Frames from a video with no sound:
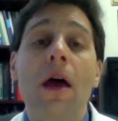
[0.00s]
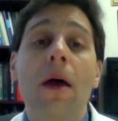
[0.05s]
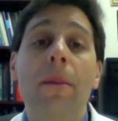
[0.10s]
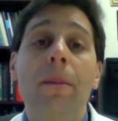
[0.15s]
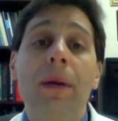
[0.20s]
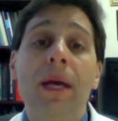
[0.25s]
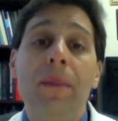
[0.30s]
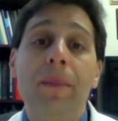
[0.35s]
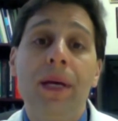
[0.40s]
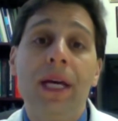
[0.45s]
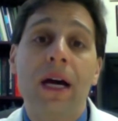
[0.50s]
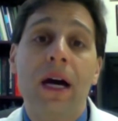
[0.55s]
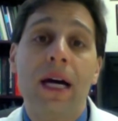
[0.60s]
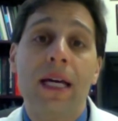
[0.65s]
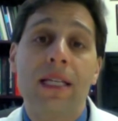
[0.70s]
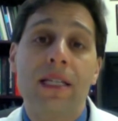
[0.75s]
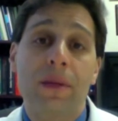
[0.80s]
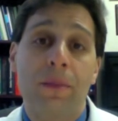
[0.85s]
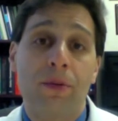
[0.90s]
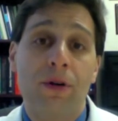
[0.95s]

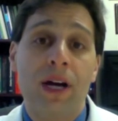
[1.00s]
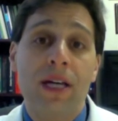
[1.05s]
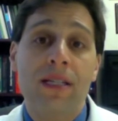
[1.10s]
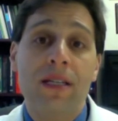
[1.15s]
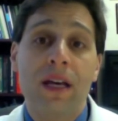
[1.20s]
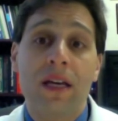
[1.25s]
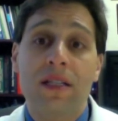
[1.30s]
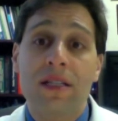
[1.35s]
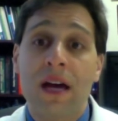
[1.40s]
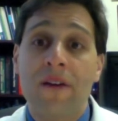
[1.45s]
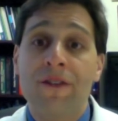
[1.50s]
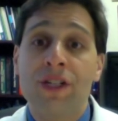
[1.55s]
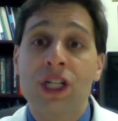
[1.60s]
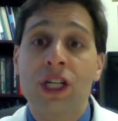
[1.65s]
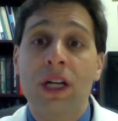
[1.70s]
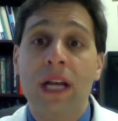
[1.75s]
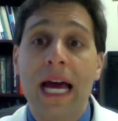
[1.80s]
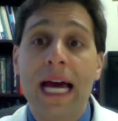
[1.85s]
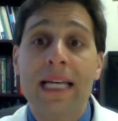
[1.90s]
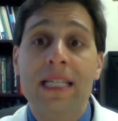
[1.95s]
PPIs suppress
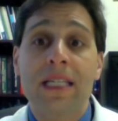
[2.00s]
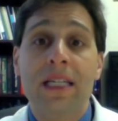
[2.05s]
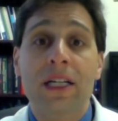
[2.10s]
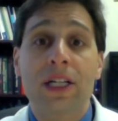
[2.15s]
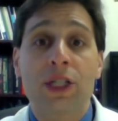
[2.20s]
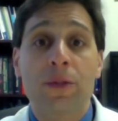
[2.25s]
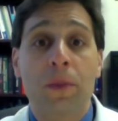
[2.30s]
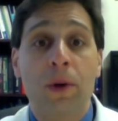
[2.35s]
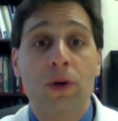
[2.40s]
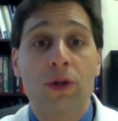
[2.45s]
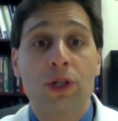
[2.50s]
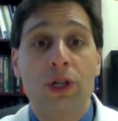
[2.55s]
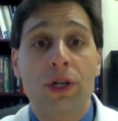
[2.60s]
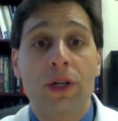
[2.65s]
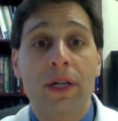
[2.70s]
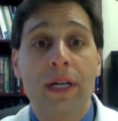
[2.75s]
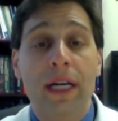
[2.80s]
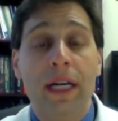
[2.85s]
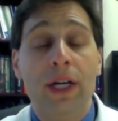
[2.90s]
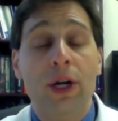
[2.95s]
esophageal acid exposure
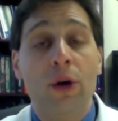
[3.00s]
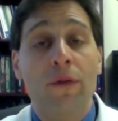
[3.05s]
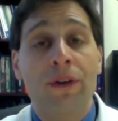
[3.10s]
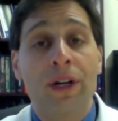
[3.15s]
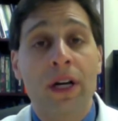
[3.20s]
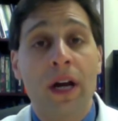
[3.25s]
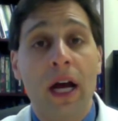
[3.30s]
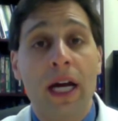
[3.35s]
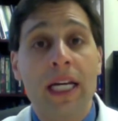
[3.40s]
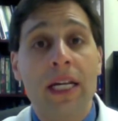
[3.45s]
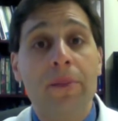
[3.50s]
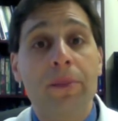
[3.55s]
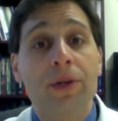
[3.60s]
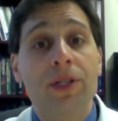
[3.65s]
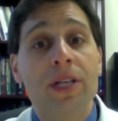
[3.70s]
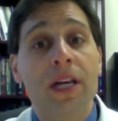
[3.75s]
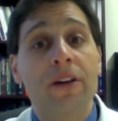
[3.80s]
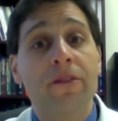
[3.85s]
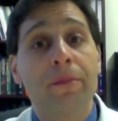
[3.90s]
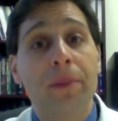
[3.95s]
in over
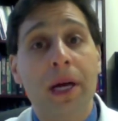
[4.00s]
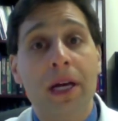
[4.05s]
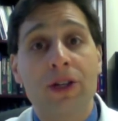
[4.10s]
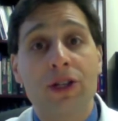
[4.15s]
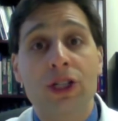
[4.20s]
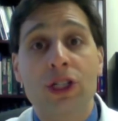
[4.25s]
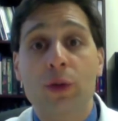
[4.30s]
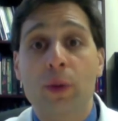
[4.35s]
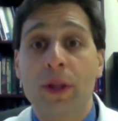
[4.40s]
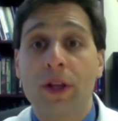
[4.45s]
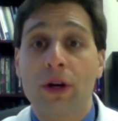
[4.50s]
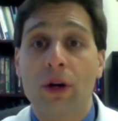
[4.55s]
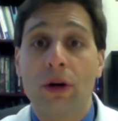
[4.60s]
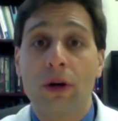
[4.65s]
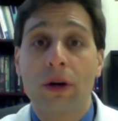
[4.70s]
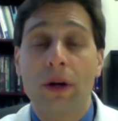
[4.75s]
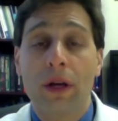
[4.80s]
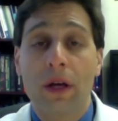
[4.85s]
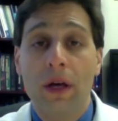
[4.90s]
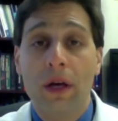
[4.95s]
90% of patients with
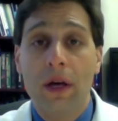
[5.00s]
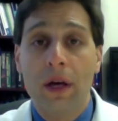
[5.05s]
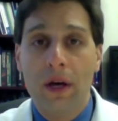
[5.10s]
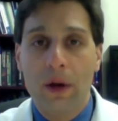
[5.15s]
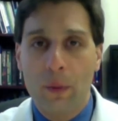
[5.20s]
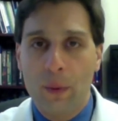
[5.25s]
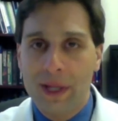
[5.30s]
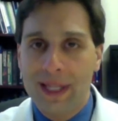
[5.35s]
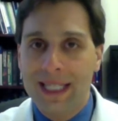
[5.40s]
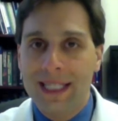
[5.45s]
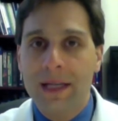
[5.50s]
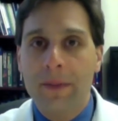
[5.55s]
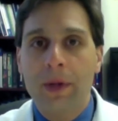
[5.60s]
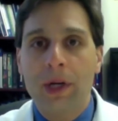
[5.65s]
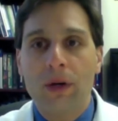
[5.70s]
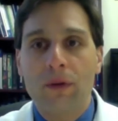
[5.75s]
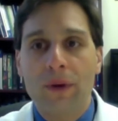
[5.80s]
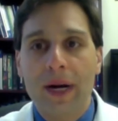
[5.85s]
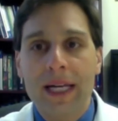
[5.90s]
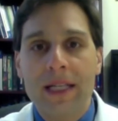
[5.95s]
GERD, with
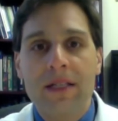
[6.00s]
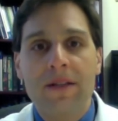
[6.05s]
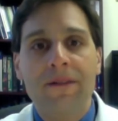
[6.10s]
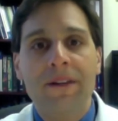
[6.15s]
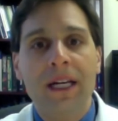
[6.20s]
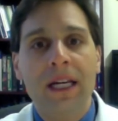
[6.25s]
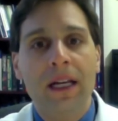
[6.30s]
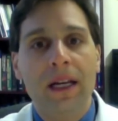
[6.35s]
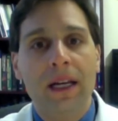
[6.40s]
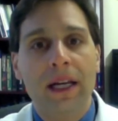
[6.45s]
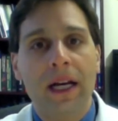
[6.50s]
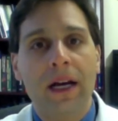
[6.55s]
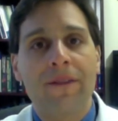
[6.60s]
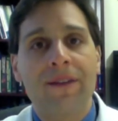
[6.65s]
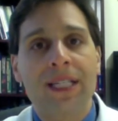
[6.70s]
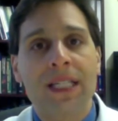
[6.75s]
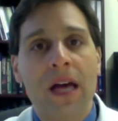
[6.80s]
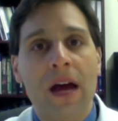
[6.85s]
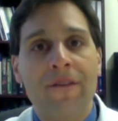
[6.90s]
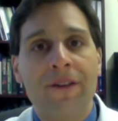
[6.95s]
similar rates of healing of
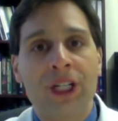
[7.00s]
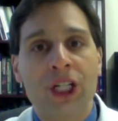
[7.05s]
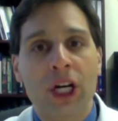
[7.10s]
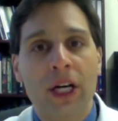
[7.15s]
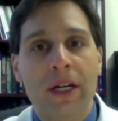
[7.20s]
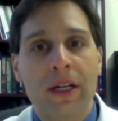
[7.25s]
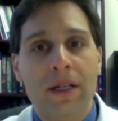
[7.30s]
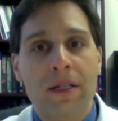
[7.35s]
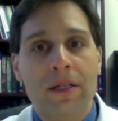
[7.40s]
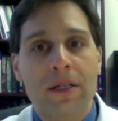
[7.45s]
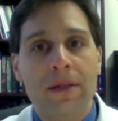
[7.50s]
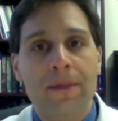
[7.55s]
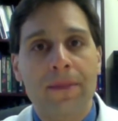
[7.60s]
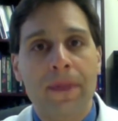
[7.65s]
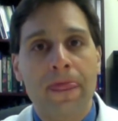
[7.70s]
esophagitis.